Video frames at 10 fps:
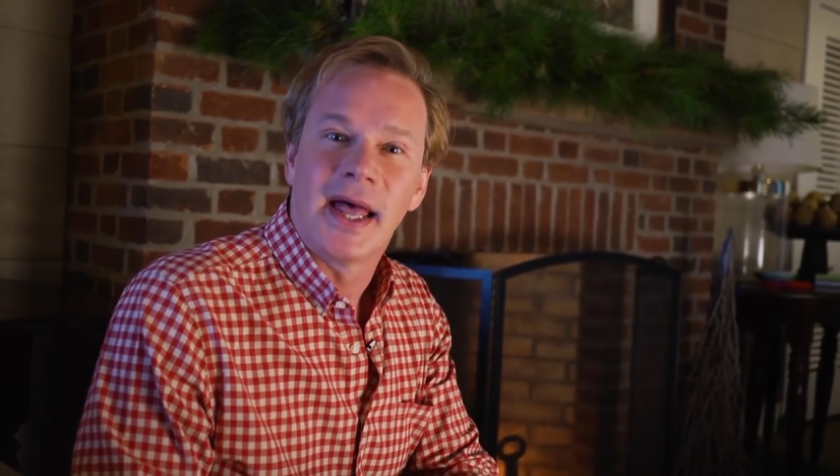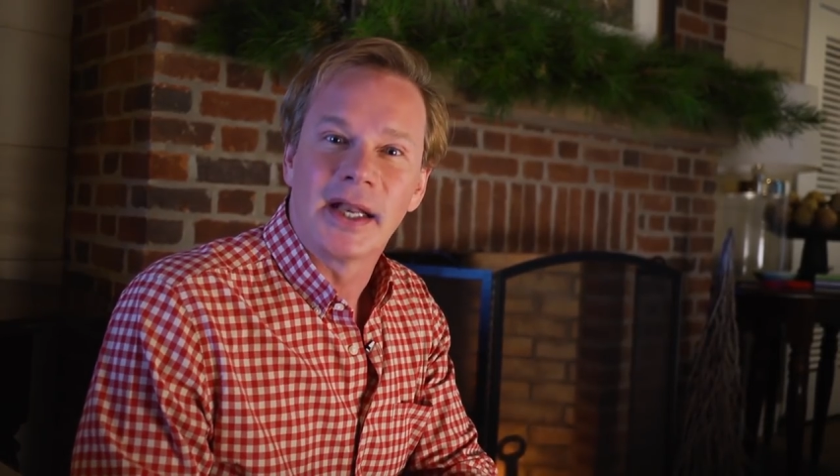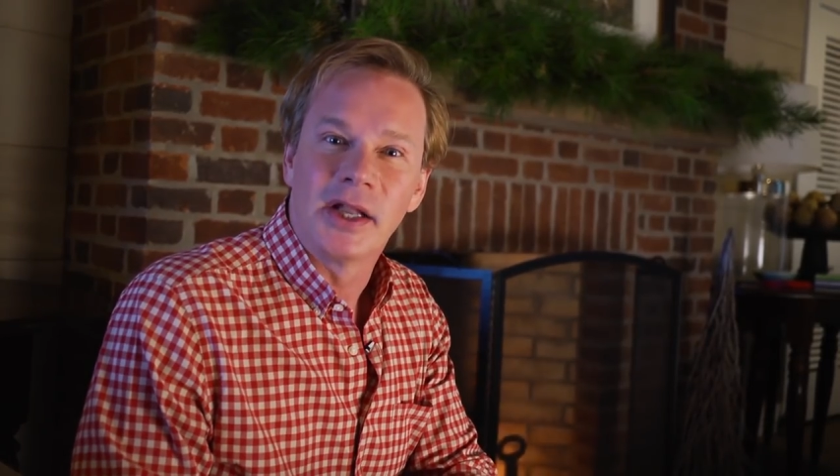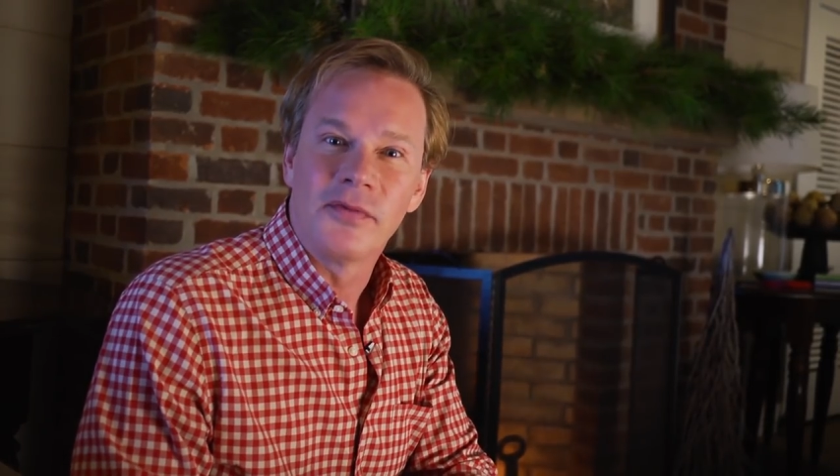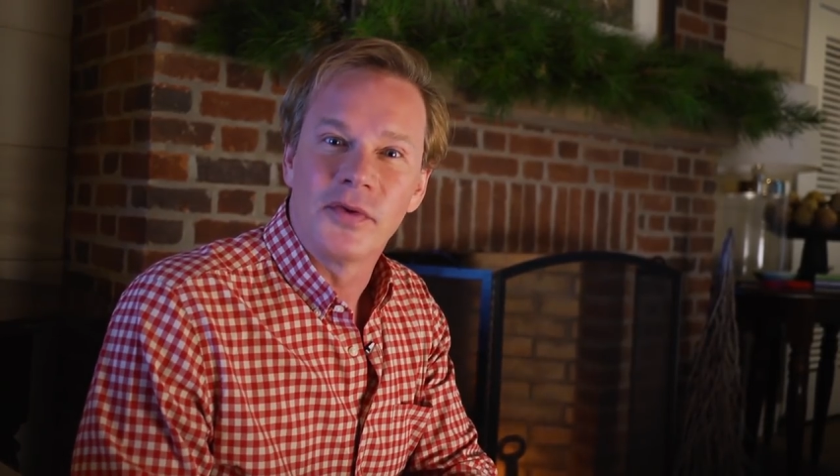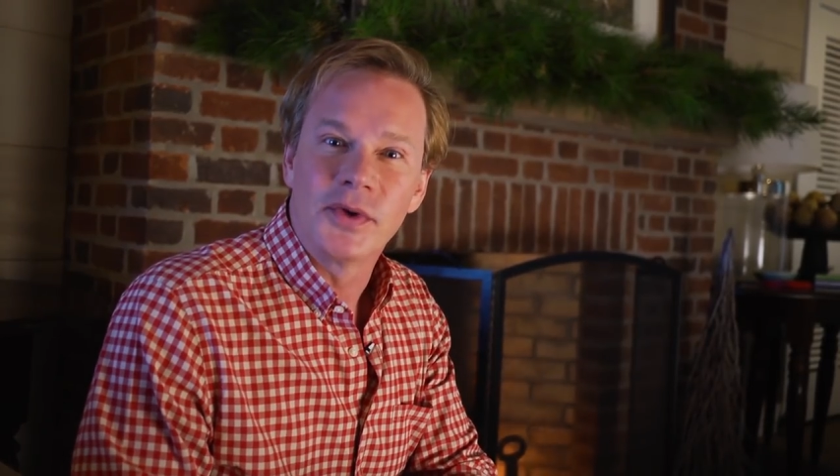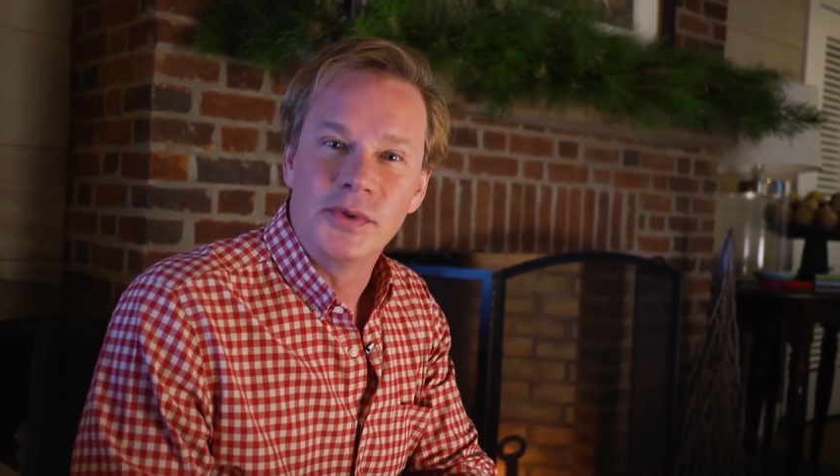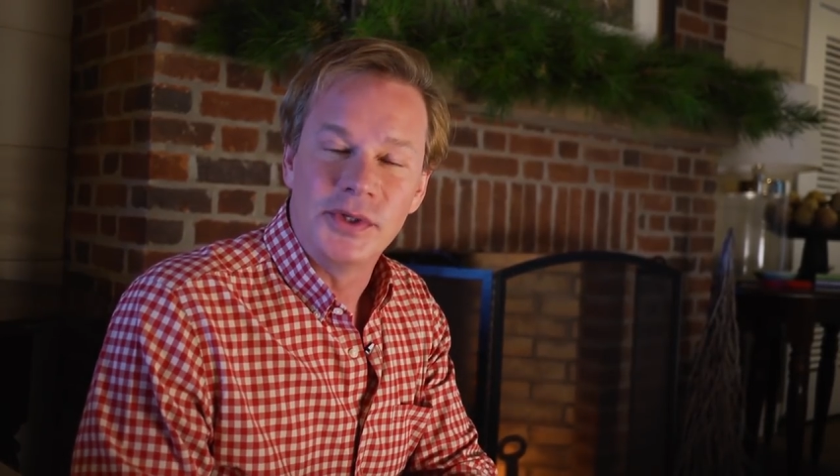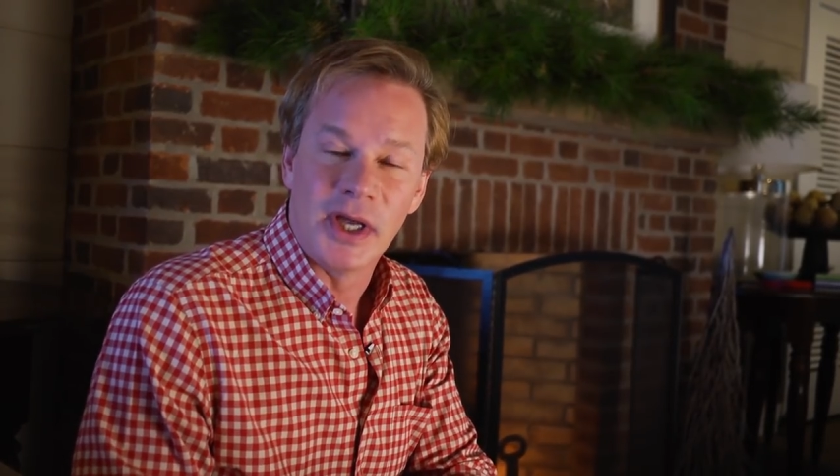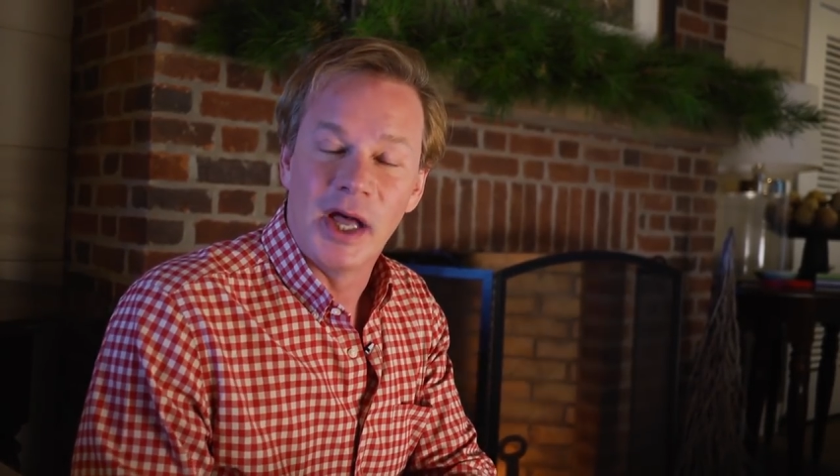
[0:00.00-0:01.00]
I'd love for
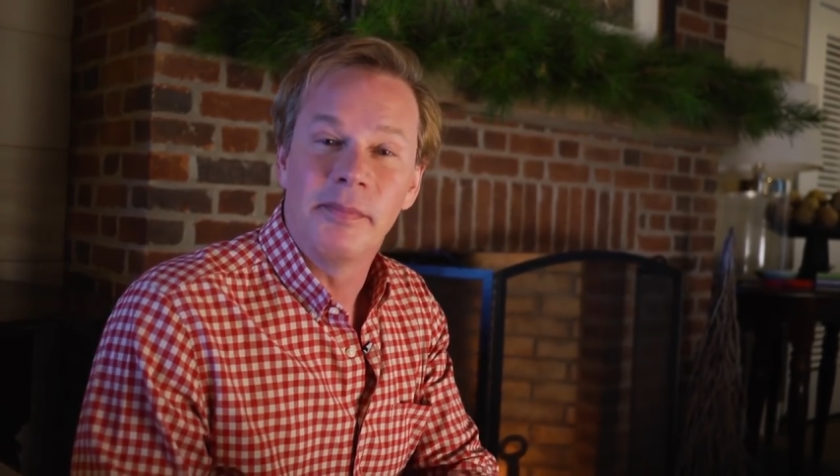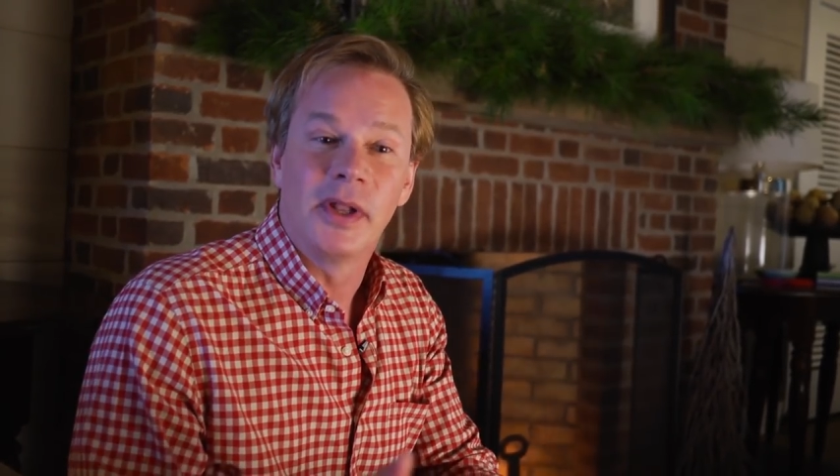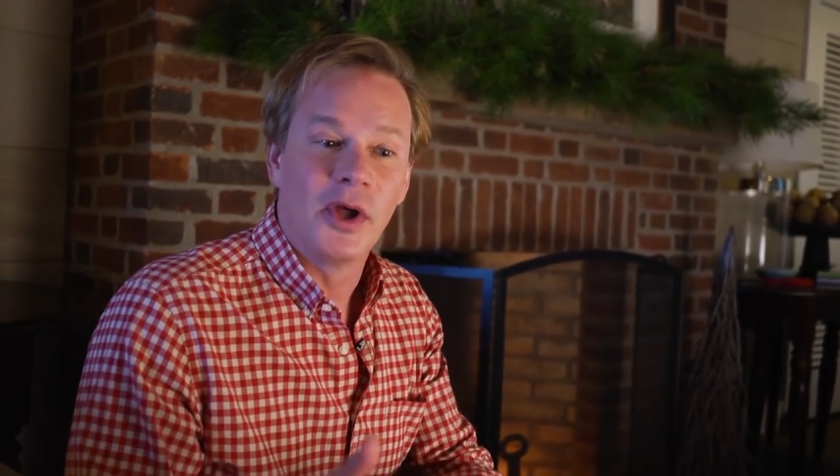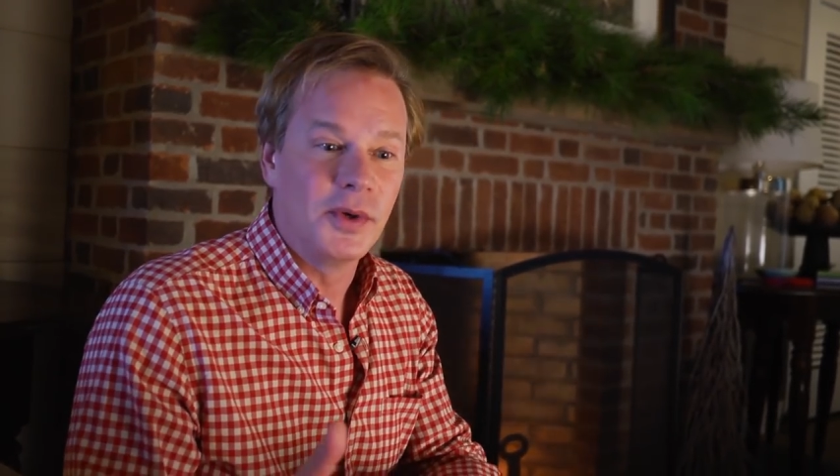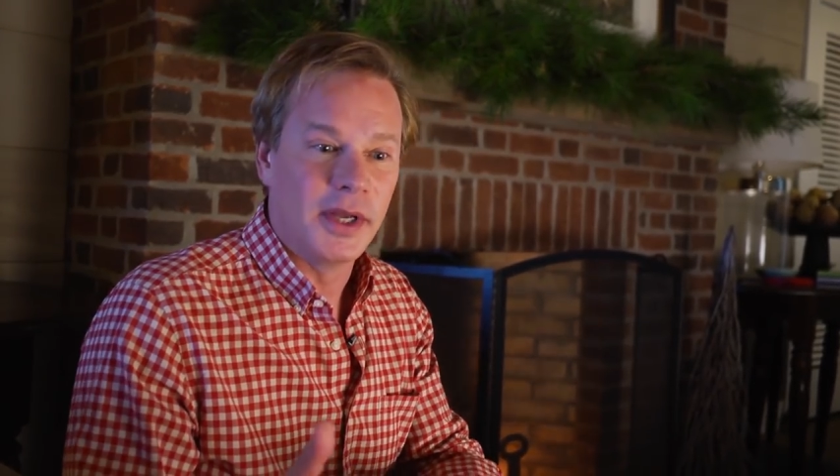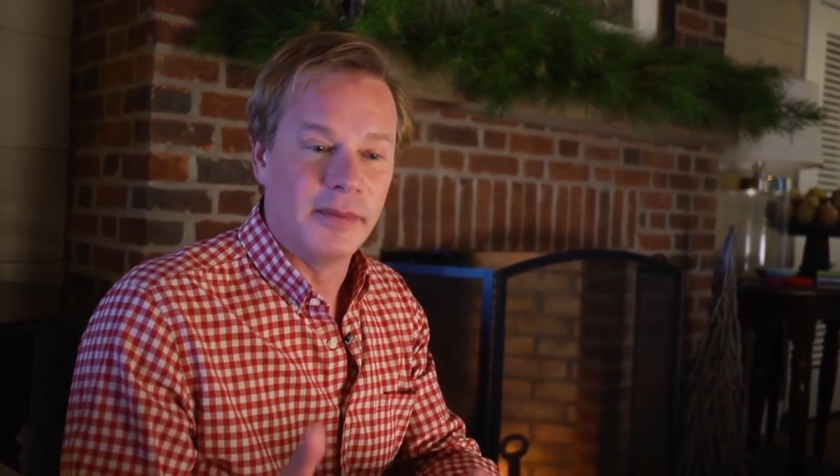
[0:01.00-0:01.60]
you to upload